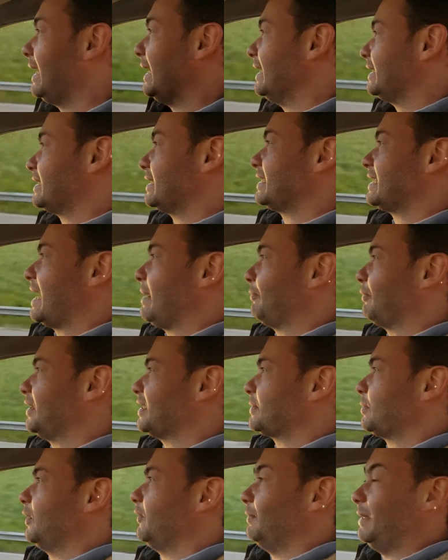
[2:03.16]
It's the same
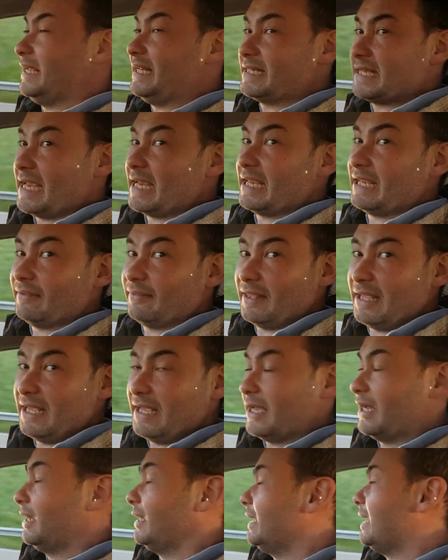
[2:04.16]
principle of me taking
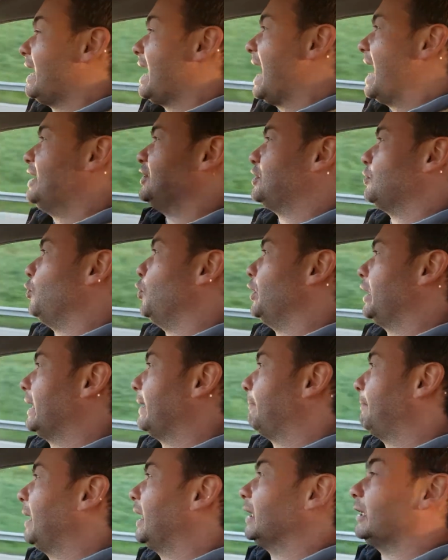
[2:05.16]
the uh, engine
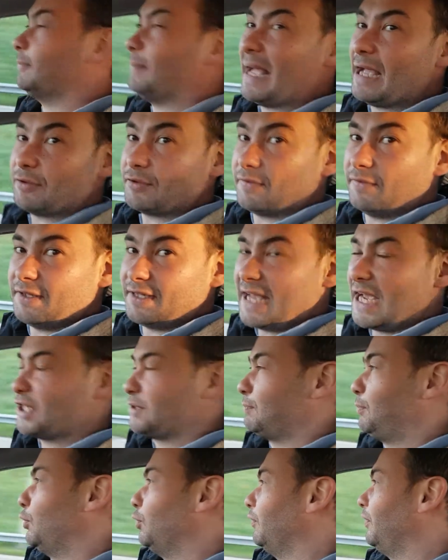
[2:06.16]
warning bulb out of the
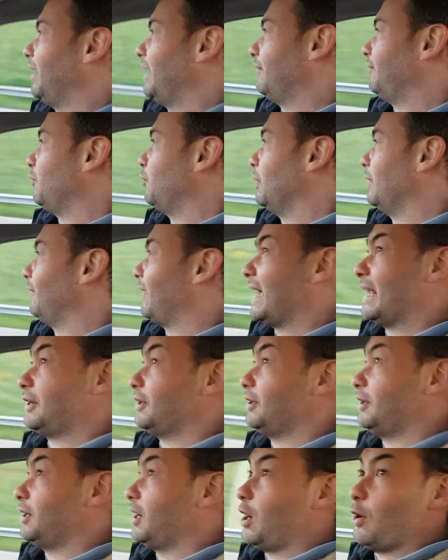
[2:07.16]
dashboard, therefore we've had
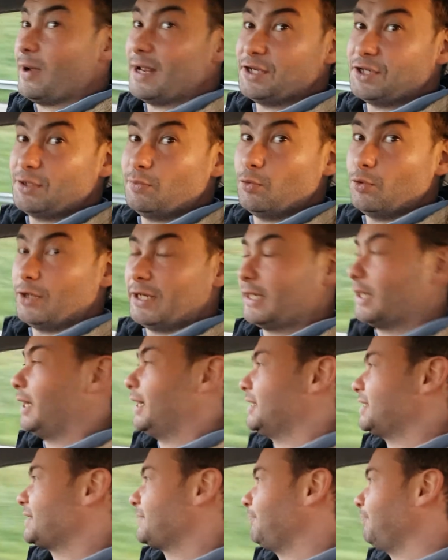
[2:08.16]
no engine warning
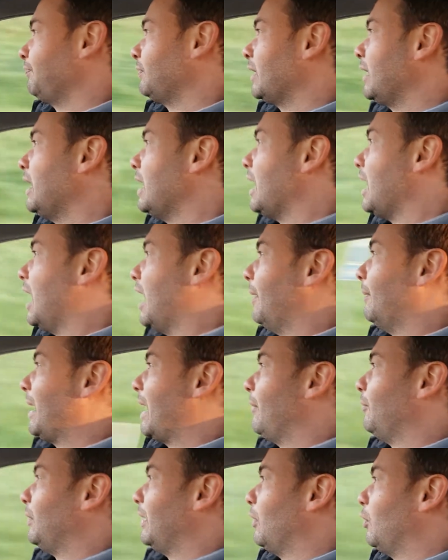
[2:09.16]
lights. Um,
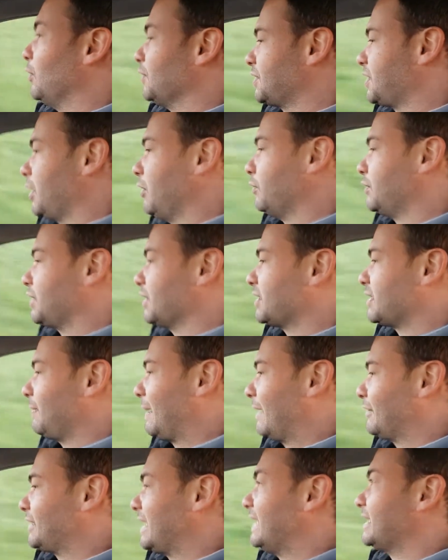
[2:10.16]
and we're also just
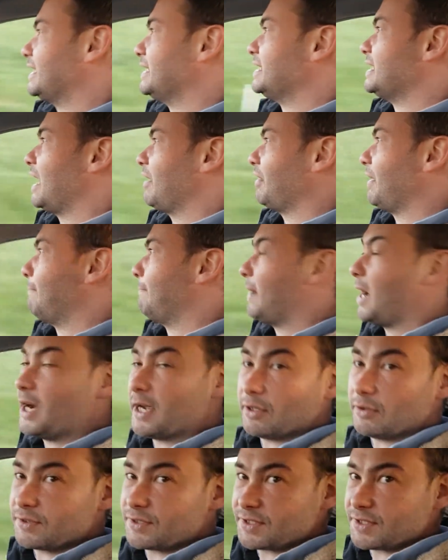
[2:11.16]
about to hit another
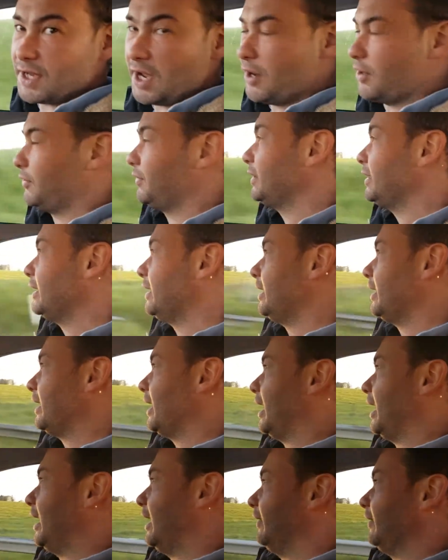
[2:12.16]
milestone.
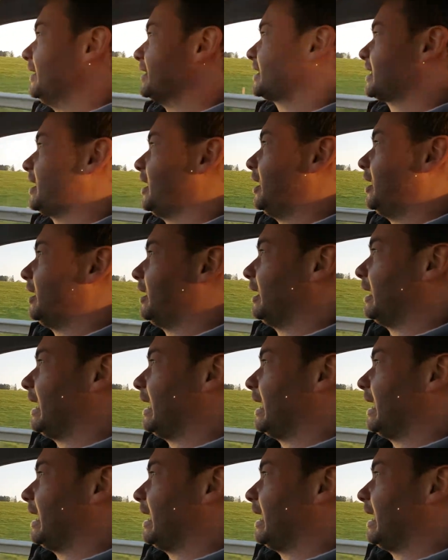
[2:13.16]
Uh, this car